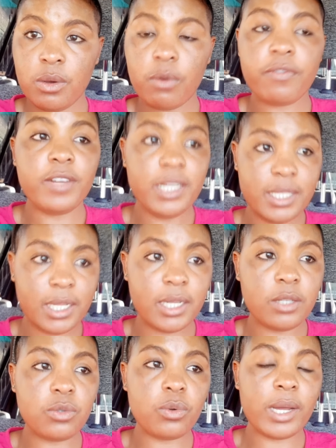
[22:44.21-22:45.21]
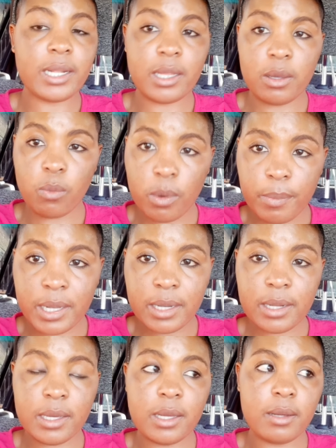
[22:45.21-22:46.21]
of listening to another
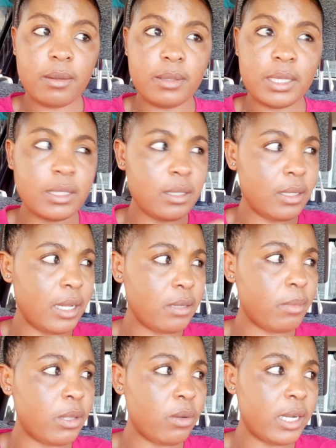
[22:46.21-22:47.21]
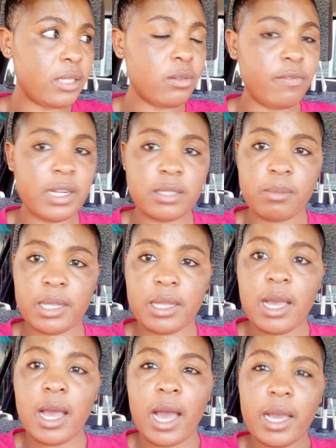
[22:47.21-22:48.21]
woman just last month or last of last month,
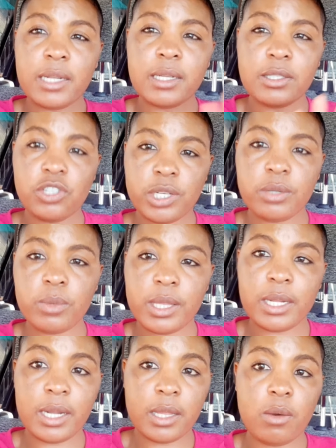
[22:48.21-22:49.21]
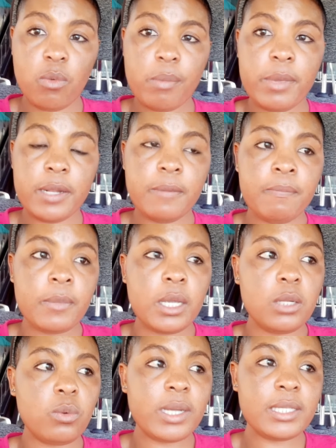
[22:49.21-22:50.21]
I had a chat with another woman.
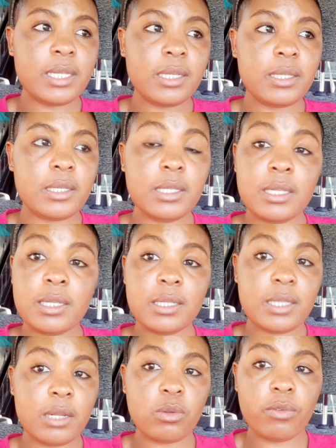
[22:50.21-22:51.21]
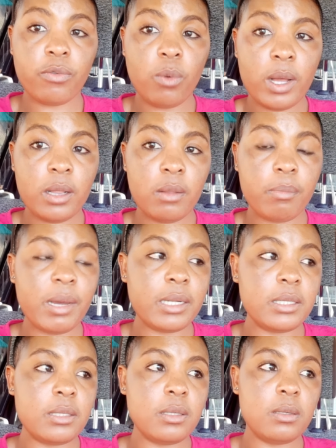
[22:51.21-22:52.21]
It wasn't... didn't start off well, but
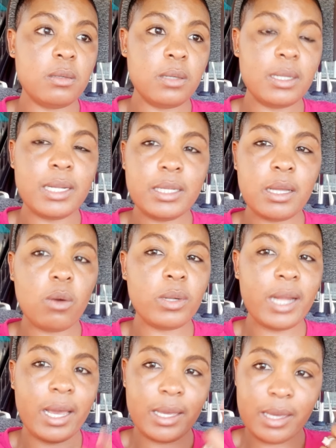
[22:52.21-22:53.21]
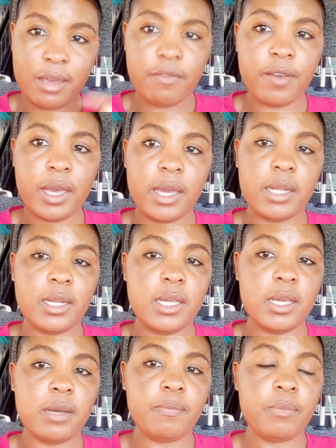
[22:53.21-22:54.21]
later on I gave her an ear.